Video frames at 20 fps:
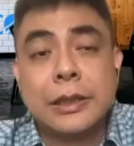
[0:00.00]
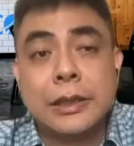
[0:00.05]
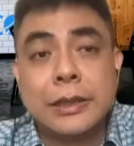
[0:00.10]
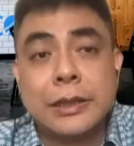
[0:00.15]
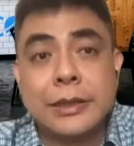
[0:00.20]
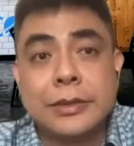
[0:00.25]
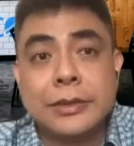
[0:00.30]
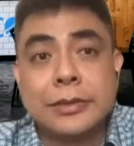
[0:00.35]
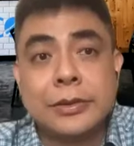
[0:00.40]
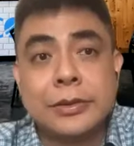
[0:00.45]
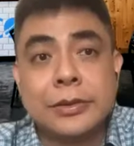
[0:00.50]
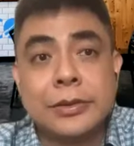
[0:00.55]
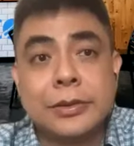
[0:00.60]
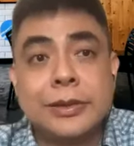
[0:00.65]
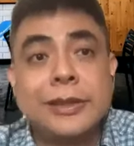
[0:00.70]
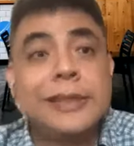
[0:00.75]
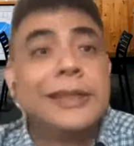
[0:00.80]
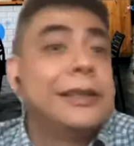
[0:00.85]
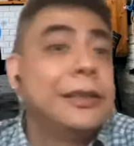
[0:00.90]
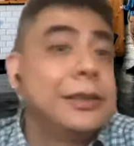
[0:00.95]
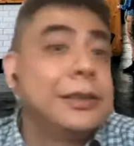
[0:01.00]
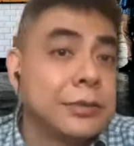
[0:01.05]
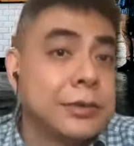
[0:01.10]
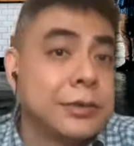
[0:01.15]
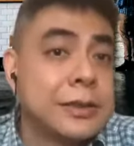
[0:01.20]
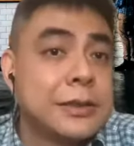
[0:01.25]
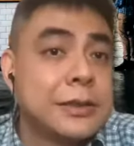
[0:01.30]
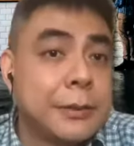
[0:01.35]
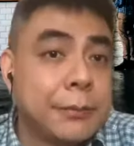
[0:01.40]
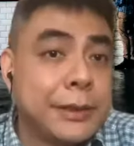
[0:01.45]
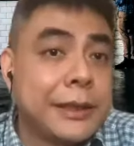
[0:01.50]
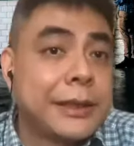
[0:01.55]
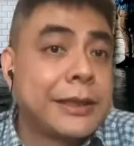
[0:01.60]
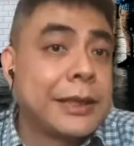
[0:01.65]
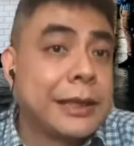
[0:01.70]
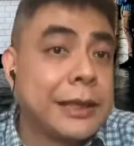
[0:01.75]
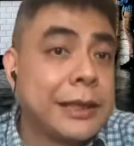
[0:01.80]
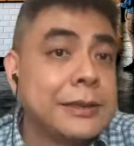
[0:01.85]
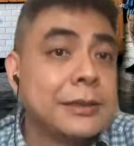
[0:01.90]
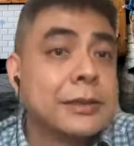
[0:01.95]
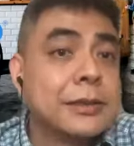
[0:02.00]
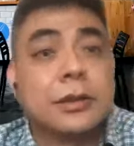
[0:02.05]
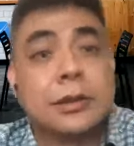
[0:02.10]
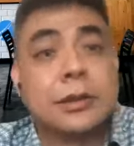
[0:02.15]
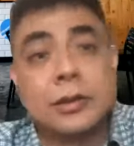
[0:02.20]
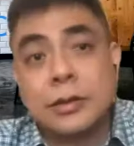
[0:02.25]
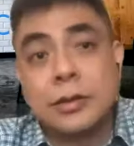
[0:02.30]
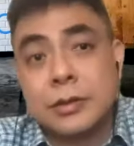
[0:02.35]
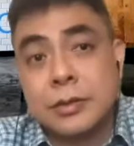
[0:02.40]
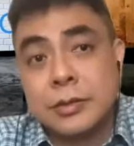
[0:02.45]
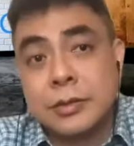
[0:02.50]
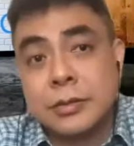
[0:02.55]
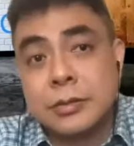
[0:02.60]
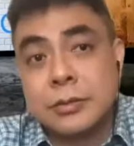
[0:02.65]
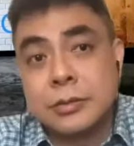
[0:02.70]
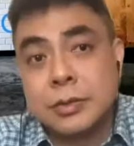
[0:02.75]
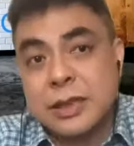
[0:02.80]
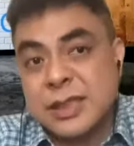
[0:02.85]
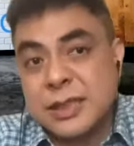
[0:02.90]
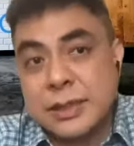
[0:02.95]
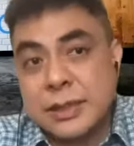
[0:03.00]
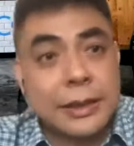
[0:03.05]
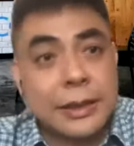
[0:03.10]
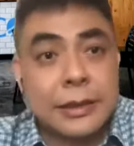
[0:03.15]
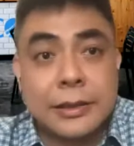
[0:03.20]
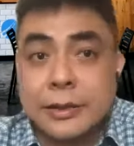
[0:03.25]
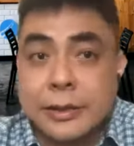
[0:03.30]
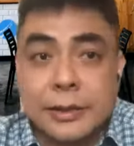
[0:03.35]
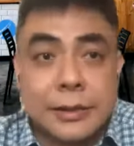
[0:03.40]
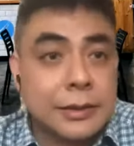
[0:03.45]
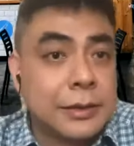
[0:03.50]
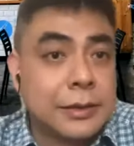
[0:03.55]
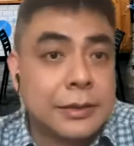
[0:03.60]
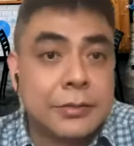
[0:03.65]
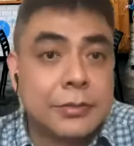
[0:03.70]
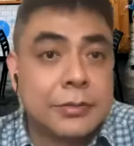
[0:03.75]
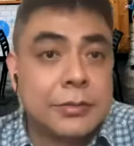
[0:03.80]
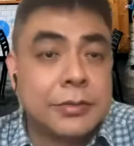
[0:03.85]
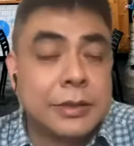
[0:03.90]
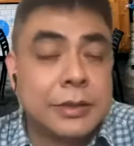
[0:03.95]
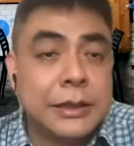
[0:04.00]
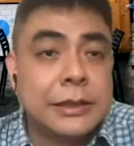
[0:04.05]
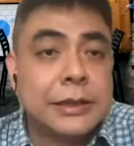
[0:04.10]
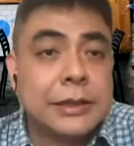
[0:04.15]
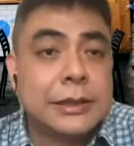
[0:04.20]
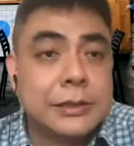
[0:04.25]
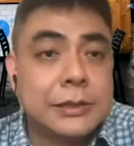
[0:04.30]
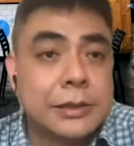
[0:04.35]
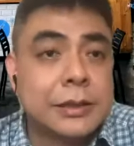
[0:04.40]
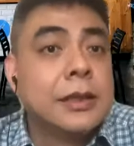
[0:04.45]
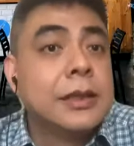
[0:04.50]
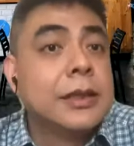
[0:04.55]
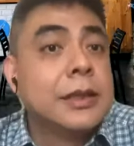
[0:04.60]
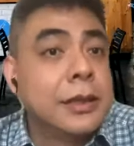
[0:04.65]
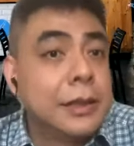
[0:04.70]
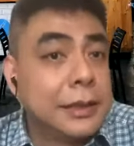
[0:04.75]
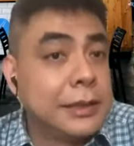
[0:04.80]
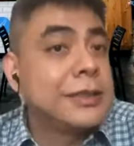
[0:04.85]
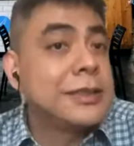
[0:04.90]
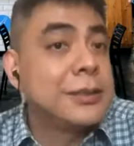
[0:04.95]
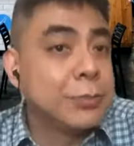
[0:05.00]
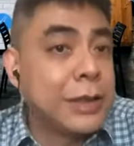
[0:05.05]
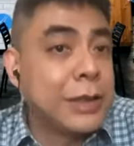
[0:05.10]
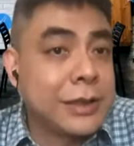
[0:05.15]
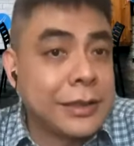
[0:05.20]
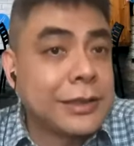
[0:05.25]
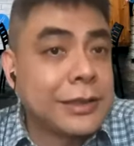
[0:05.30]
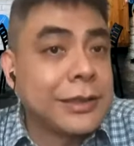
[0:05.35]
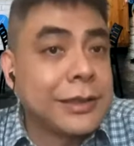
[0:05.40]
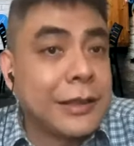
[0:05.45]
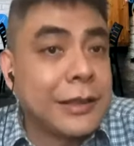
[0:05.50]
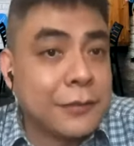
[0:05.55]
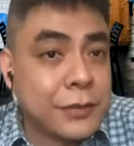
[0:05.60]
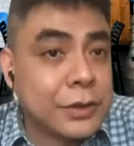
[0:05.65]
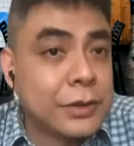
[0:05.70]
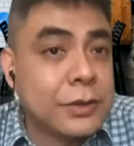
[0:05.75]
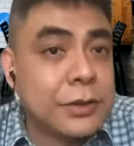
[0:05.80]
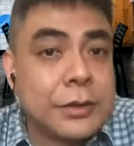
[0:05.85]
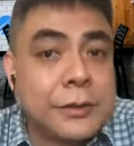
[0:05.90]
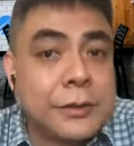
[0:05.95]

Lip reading: lean towards the big guys or second tier, it really doesn't. It is marketing after all.